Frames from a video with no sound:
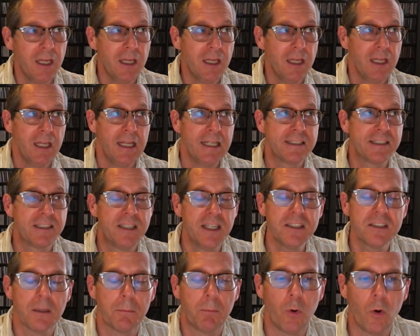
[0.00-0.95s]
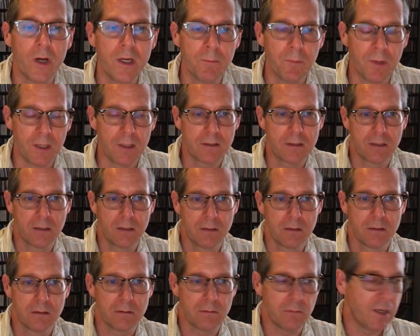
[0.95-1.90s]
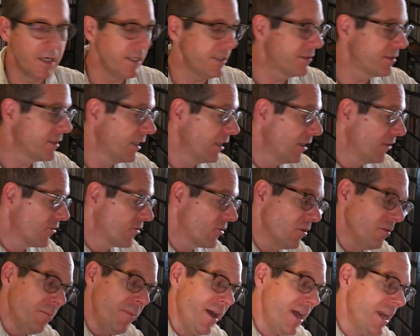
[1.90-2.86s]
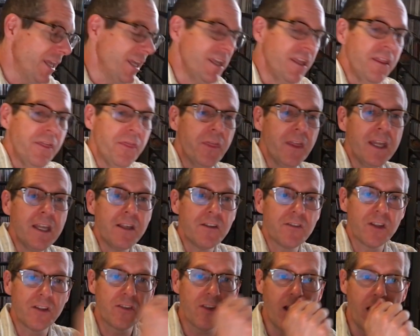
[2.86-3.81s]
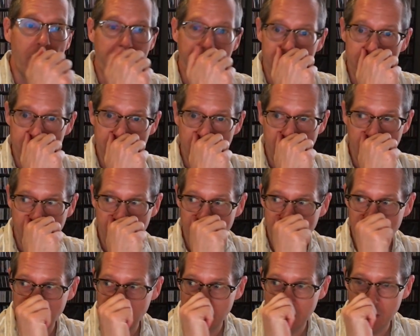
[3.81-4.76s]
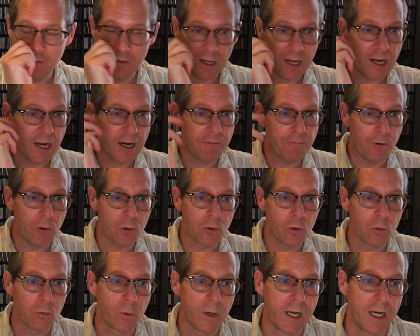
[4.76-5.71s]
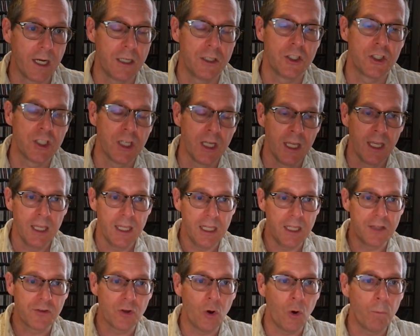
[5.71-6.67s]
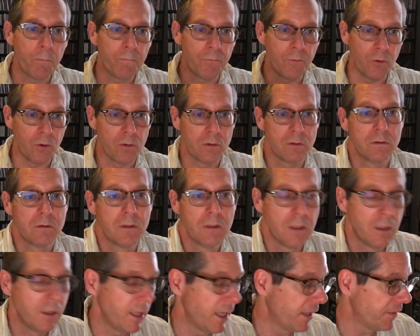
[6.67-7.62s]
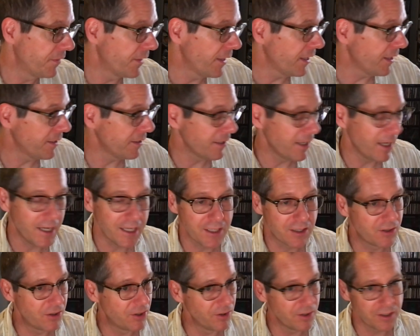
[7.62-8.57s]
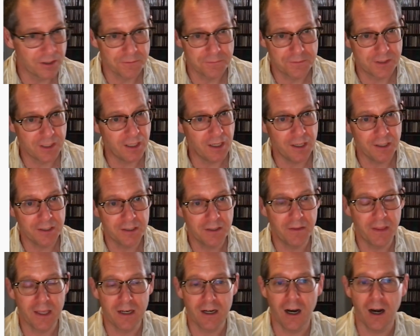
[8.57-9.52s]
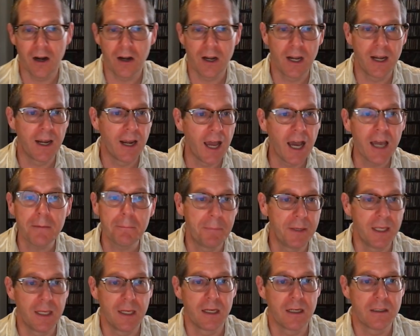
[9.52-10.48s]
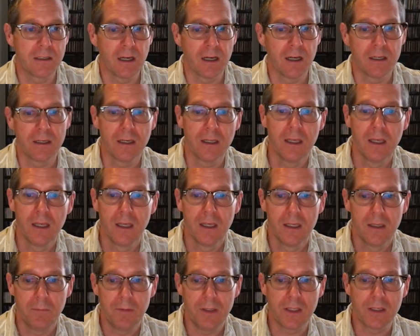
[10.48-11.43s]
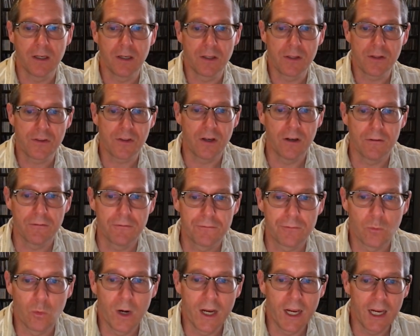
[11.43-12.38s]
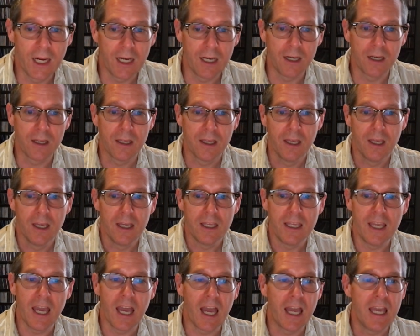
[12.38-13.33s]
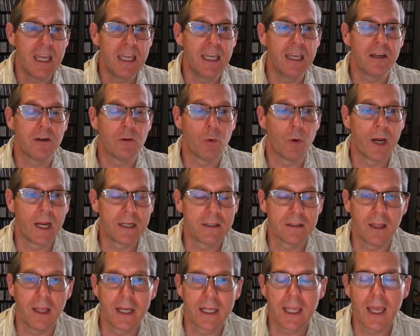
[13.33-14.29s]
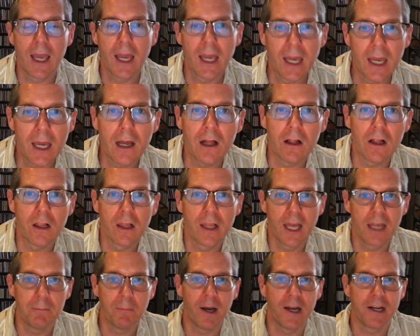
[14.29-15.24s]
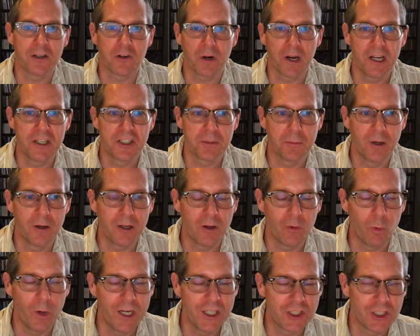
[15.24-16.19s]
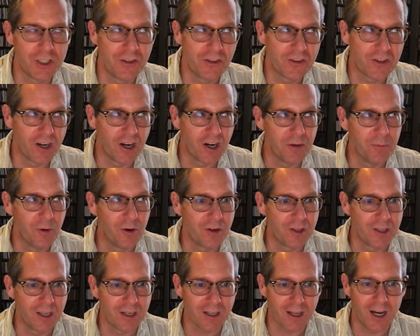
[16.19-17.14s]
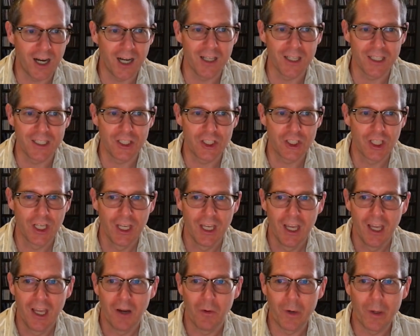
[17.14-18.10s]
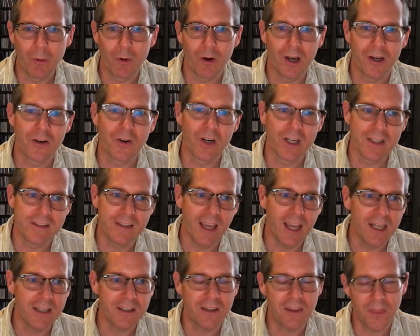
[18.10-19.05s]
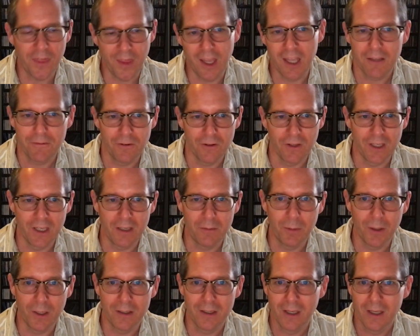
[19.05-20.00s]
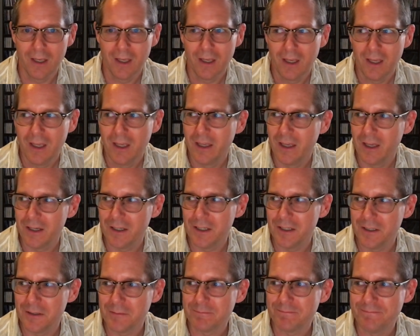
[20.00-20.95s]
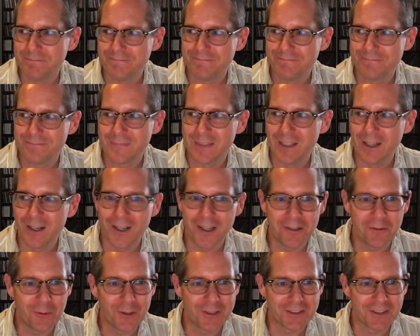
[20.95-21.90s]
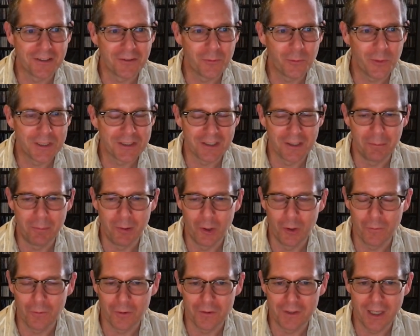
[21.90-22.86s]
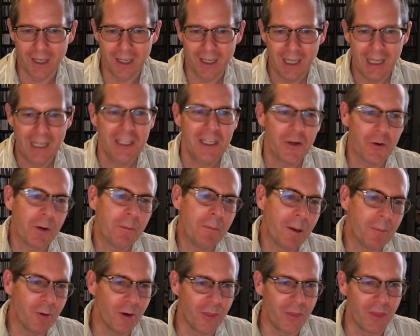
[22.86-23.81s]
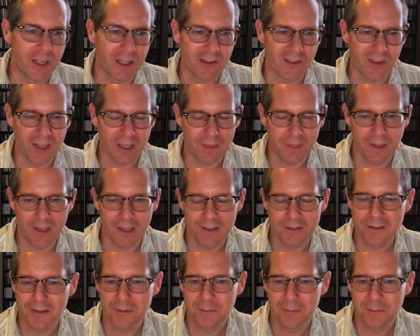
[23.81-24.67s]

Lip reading: It's disappointment, right? So many things, it's up in the air in the higher vocal range. It's hopeful. And then I could have done that are not being done because of rain. Yeah, it rained like hell at my graduation ceremony in college. We were under a tent, thankfully, but no, it wasn't a beautiful day. You remember things like that.